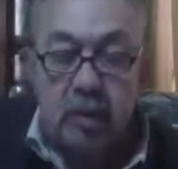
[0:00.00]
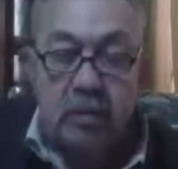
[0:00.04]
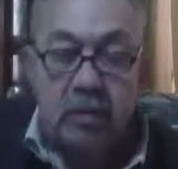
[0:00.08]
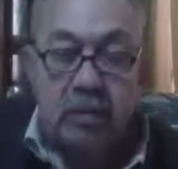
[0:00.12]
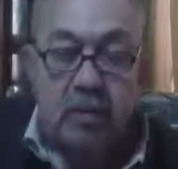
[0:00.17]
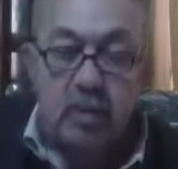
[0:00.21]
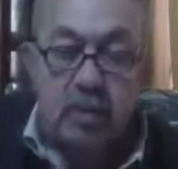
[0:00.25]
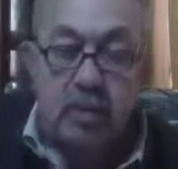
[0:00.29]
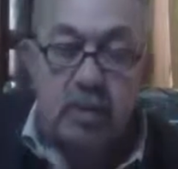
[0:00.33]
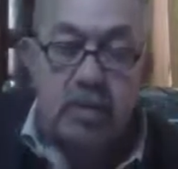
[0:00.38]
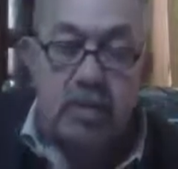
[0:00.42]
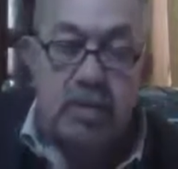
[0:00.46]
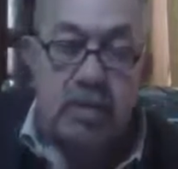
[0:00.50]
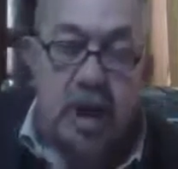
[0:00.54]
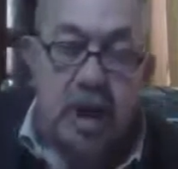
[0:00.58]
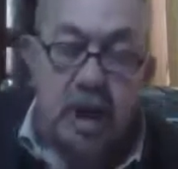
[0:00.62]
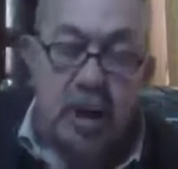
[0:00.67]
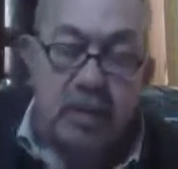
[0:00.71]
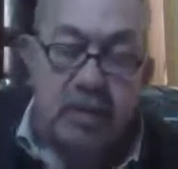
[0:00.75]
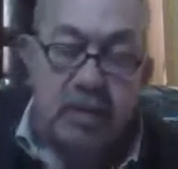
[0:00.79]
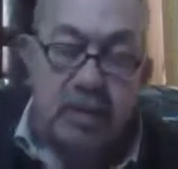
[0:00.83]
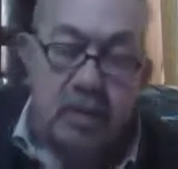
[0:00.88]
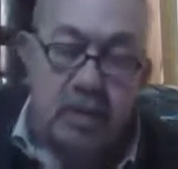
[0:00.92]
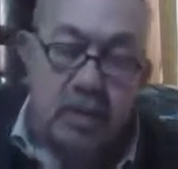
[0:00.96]
Of course,
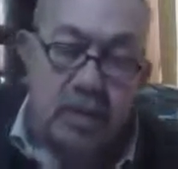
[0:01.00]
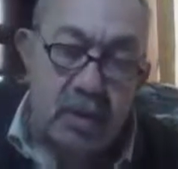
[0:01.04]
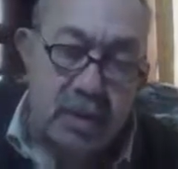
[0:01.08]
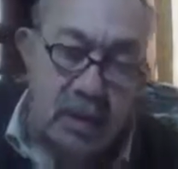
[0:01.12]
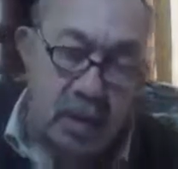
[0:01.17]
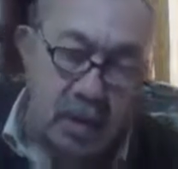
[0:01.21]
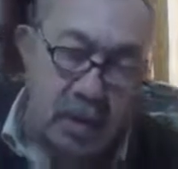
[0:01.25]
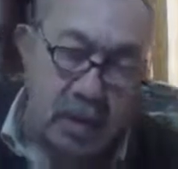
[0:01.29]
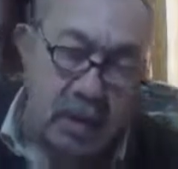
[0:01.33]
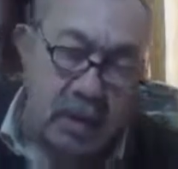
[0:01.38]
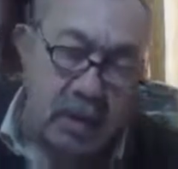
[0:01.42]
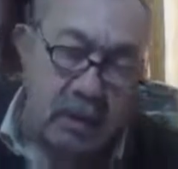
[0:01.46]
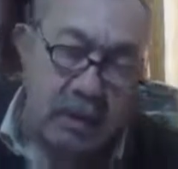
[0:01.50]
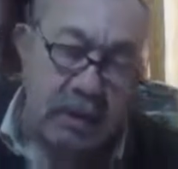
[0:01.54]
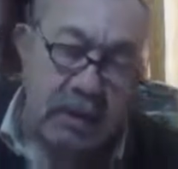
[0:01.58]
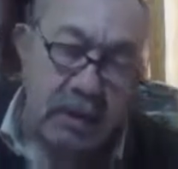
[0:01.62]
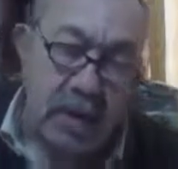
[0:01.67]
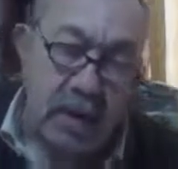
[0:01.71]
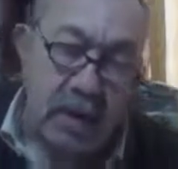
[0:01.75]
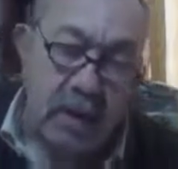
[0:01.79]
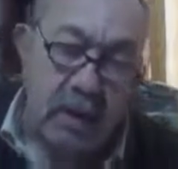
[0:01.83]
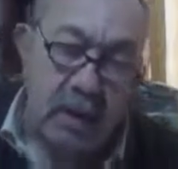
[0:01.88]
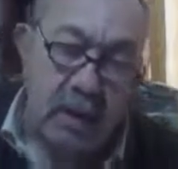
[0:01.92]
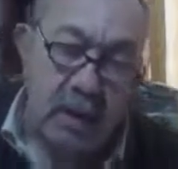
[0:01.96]
after the
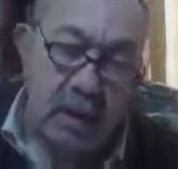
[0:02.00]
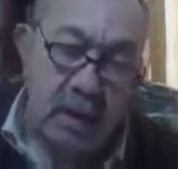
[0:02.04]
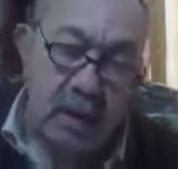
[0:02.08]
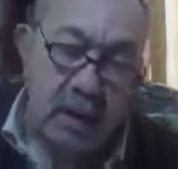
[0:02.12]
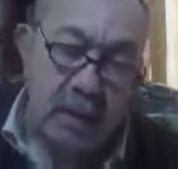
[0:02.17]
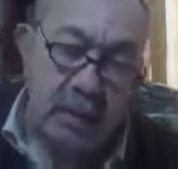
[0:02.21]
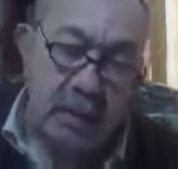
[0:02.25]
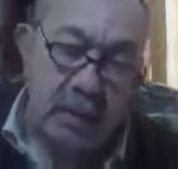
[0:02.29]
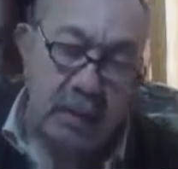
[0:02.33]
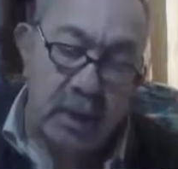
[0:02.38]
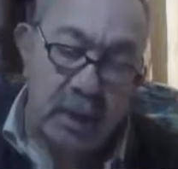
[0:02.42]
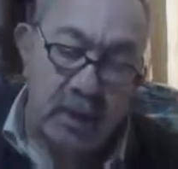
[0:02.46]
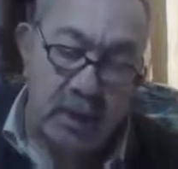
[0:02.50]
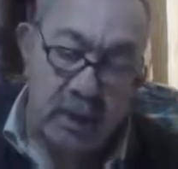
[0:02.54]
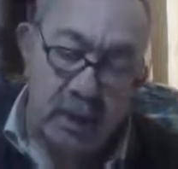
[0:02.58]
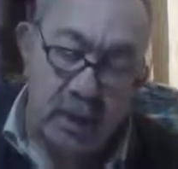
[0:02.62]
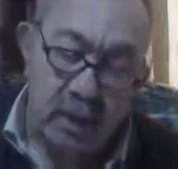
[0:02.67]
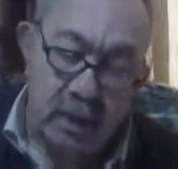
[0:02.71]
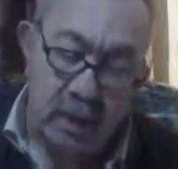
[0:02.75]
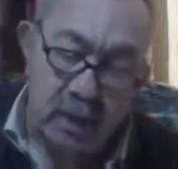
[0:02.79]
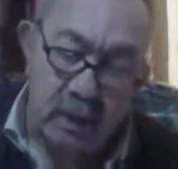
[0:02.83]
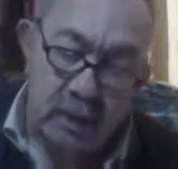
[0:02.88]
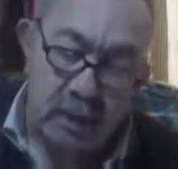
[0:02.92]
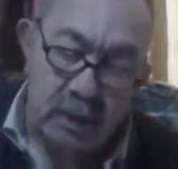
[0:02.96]

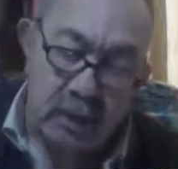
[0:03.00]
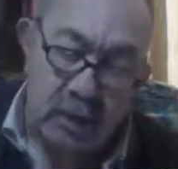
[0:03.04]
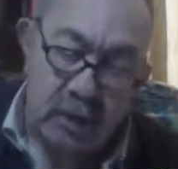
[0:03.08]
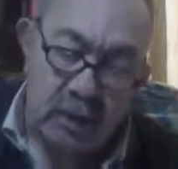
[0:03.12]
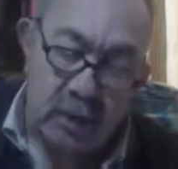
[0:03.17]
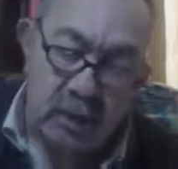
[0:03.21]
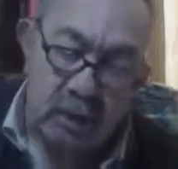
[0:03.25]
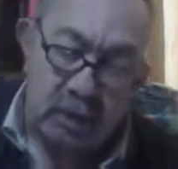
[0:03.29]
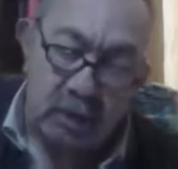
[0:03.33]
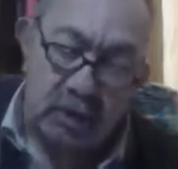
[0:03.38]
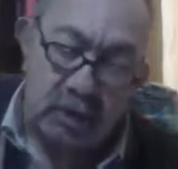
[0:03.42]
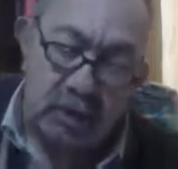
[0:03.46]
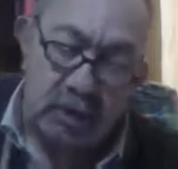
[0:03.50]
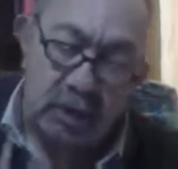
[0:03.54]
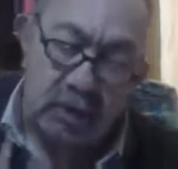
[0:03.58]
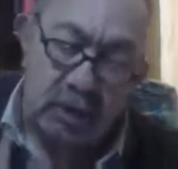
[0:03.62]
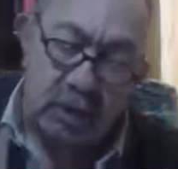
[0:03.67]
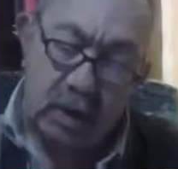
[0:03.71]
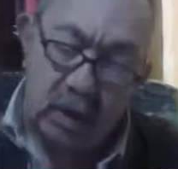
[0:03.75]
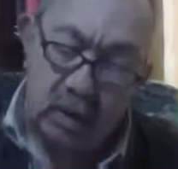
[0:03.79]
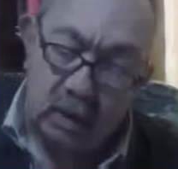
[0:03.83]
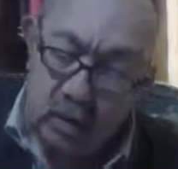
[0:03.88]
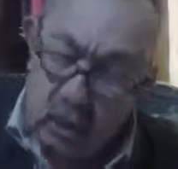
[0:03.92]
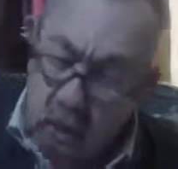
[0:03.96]

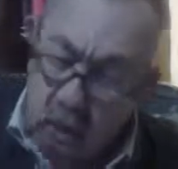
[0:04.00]
maturity date,